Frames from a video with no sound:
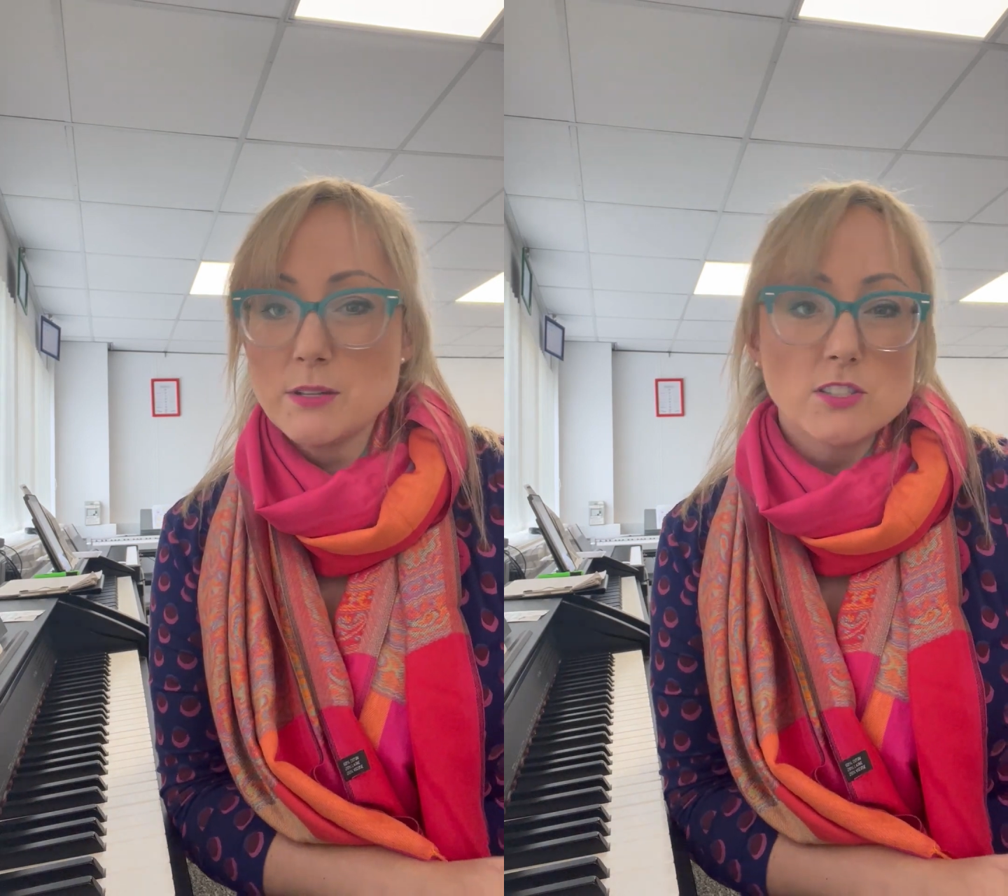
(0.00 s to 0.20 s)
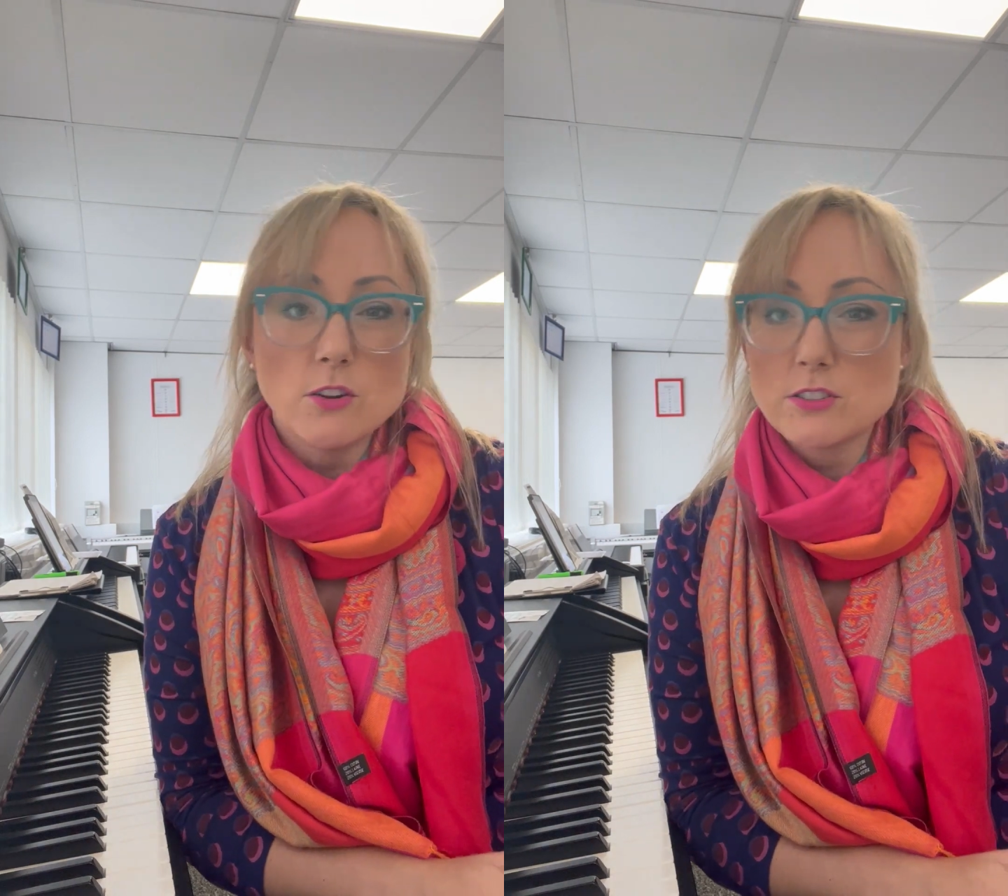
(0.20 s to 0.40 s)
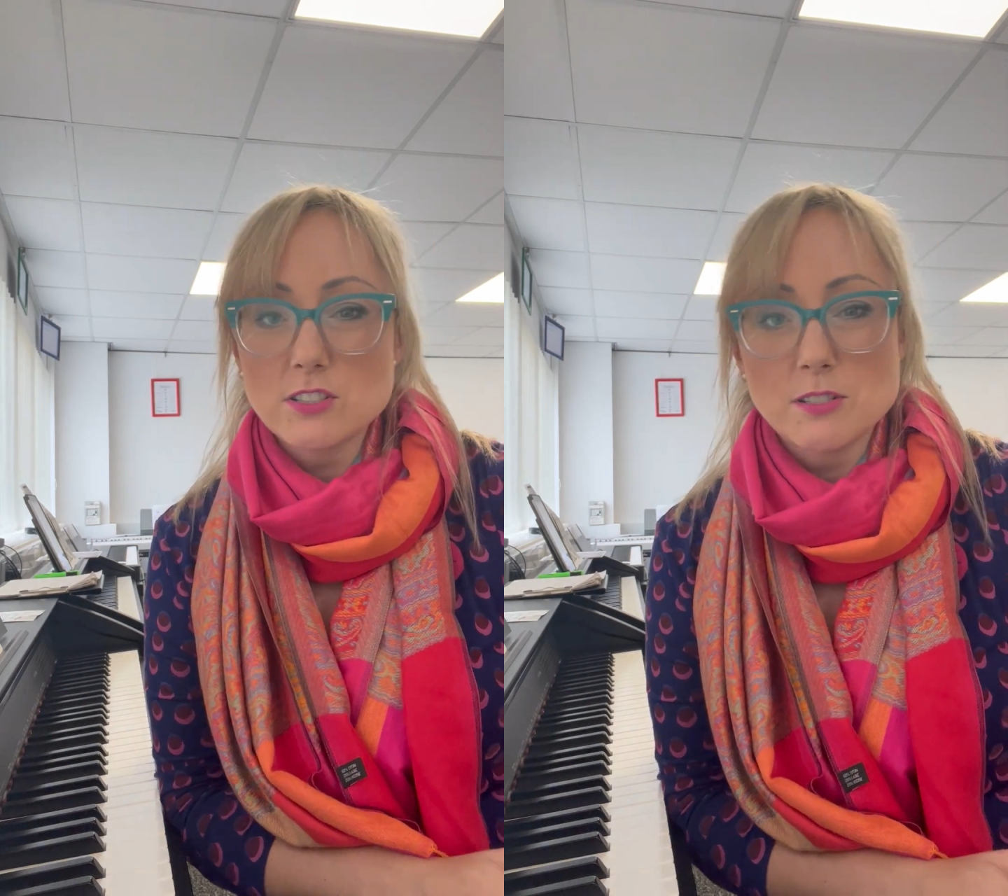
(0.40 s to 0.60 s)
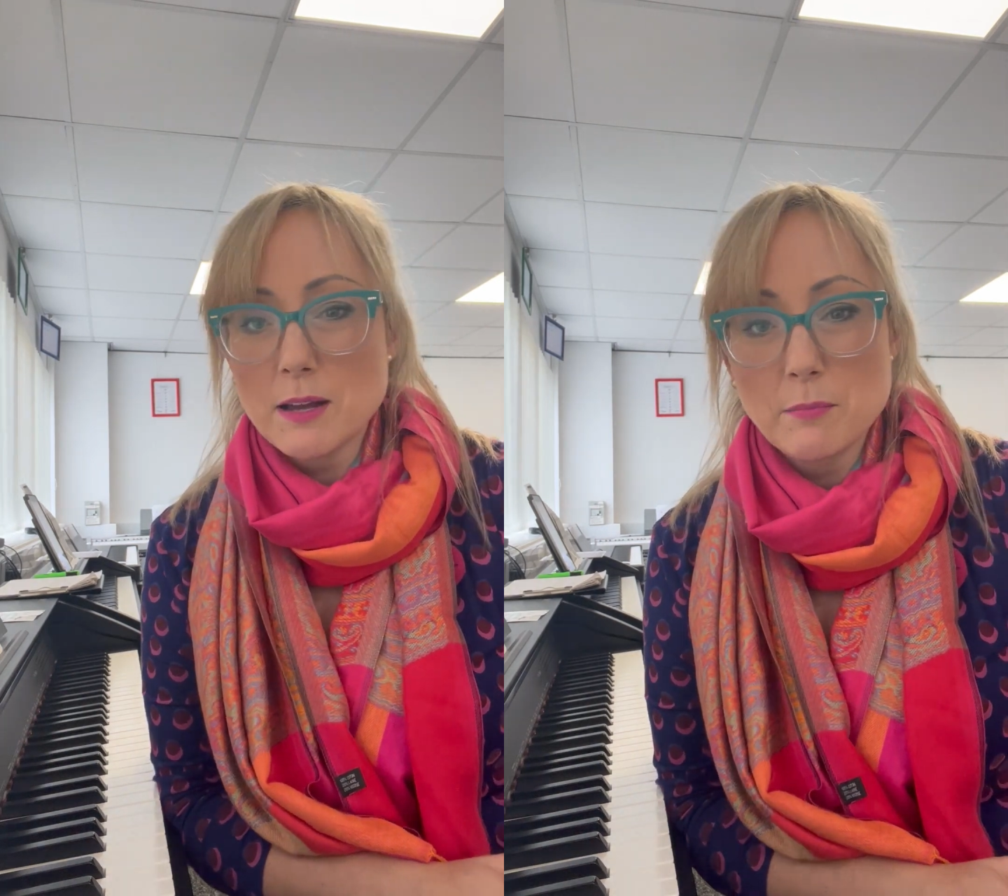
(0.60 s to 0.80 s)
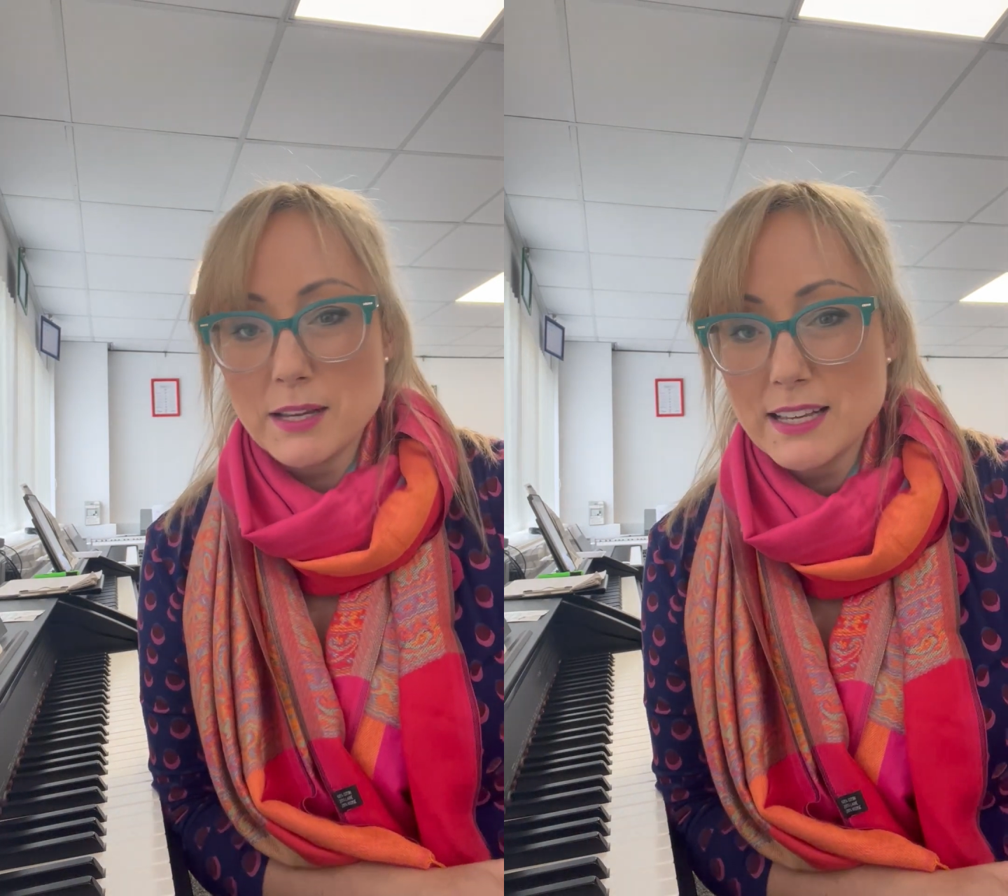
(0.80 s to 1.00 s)
it's not just
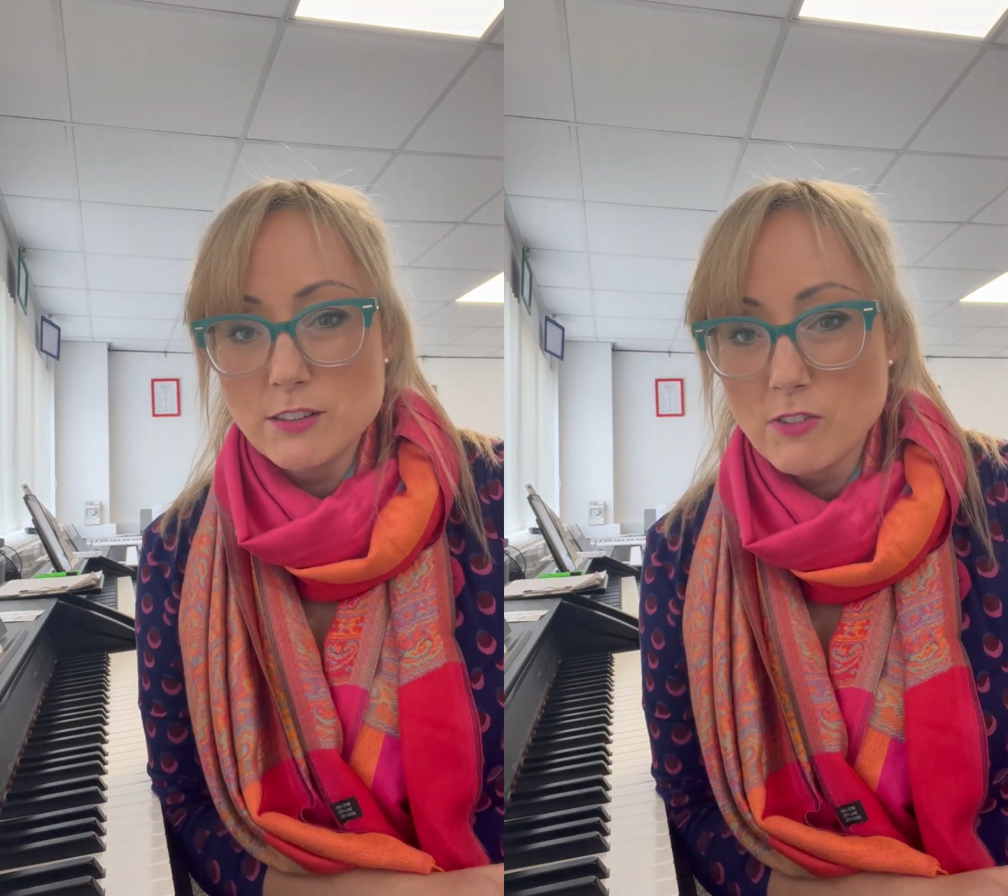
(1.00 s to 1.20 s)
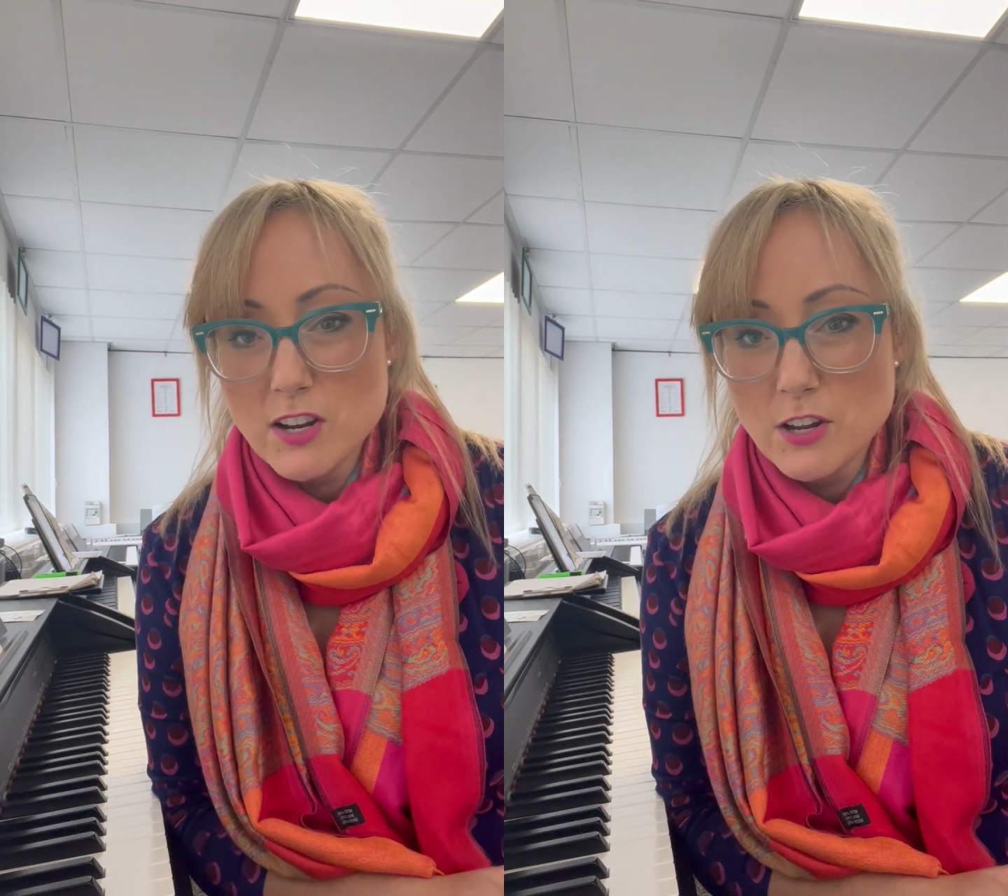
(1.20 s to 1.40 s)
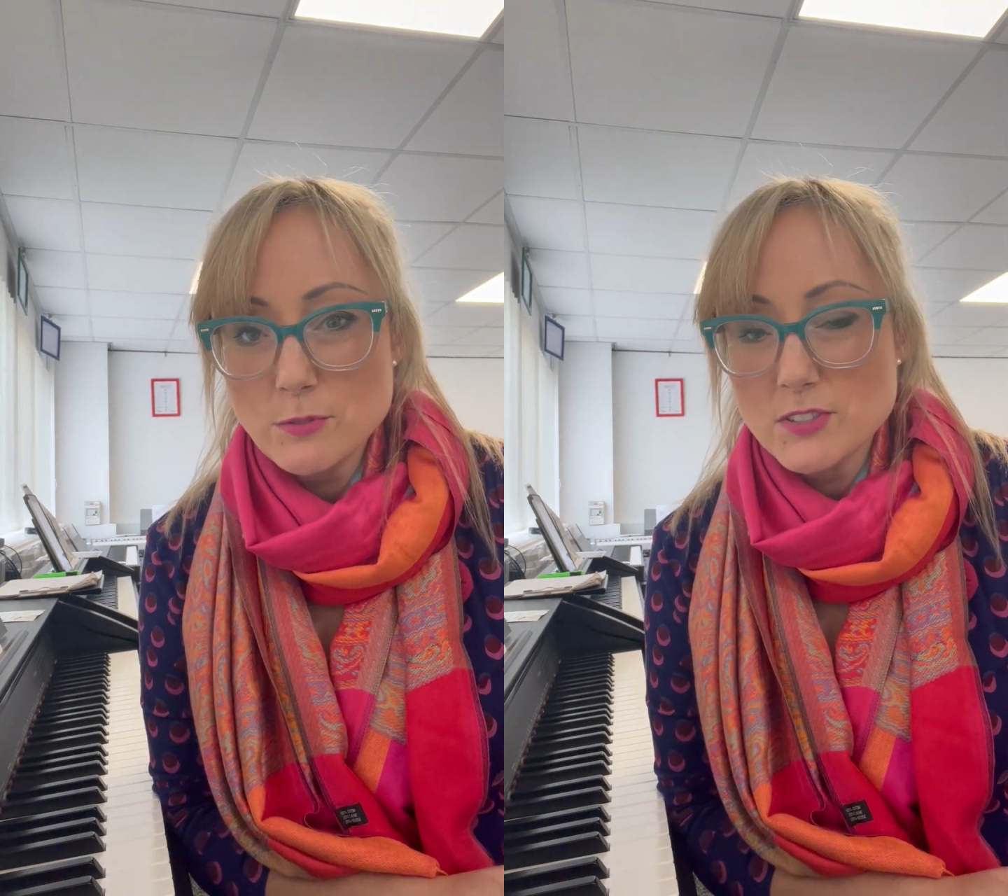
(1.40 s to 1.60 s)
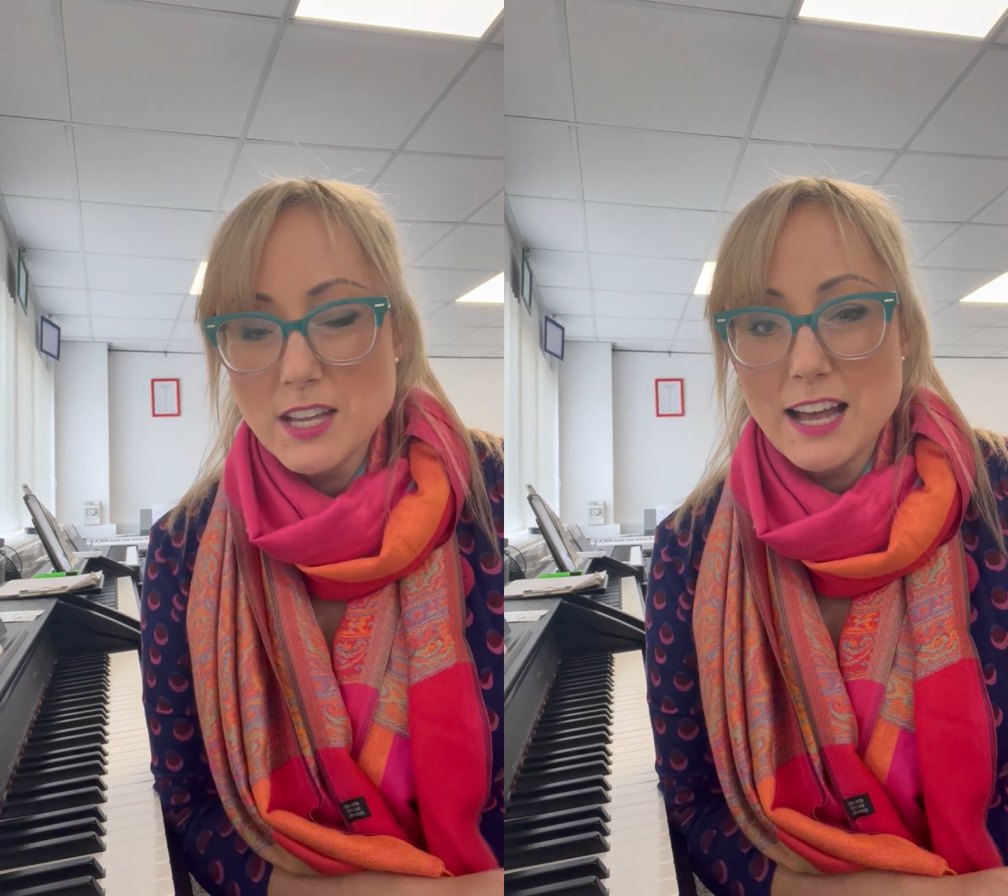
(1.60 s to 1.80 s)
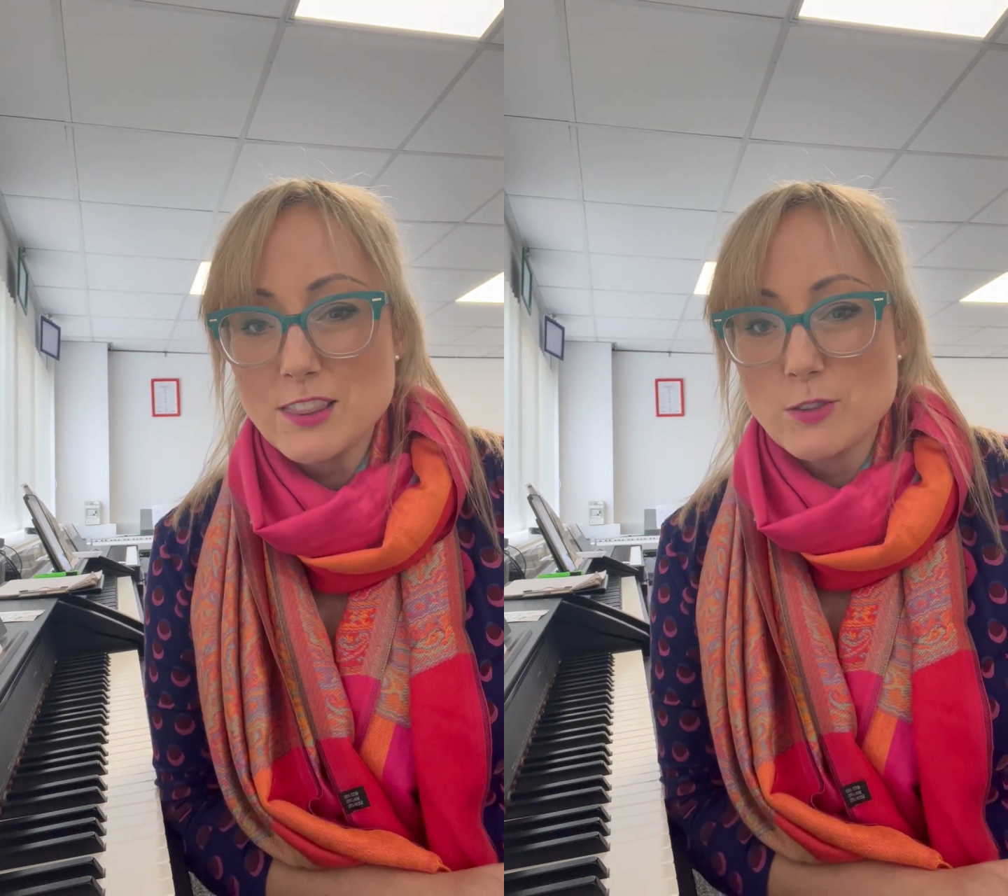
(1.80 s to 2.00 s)
about playing the right notes at